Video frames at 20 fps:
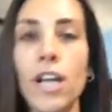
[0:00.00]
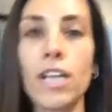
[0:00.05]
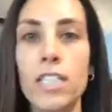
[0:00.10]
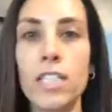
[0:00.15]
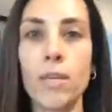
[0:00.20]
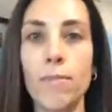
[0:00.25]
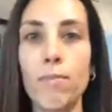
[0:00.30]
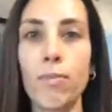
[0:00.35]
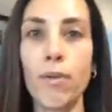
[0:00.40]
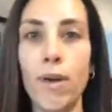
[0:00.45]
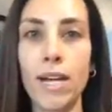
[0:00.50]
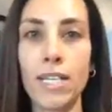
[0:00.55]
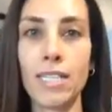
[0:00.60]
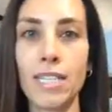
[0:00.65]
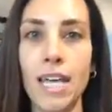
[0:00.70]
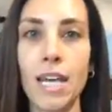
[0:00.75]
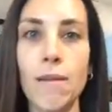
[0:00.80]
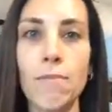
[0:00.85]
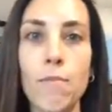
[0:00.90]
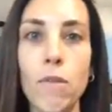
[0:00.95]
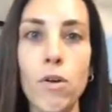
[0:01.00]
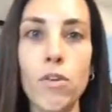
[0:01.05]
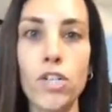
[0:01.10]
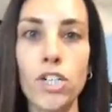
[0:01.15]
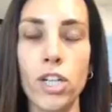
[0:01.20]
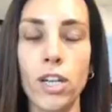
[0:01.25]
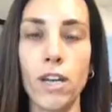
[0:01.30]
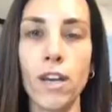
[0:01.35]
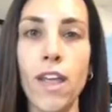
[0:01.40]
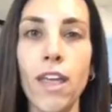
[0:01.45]
to suppress that
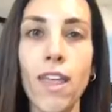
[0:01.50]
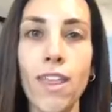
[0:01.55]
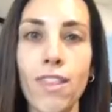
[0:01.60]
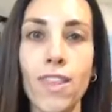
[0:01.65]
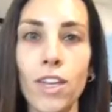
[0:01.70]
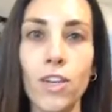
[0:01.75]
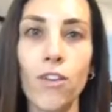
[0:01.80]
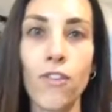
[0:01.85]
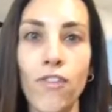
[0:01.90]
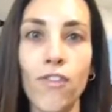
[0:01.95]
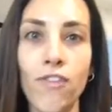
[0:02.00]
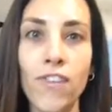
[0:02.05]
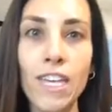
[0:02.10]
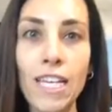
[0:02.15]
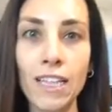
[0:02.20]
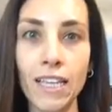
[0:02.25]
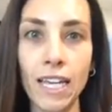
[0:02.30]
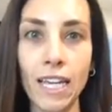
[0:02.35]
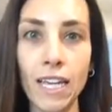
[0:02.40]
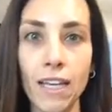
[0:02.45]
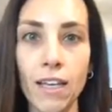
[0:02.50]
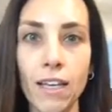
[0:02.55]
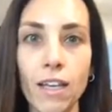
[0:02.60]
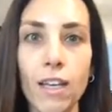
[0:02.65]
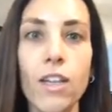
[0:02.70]
emotion that you're feeling.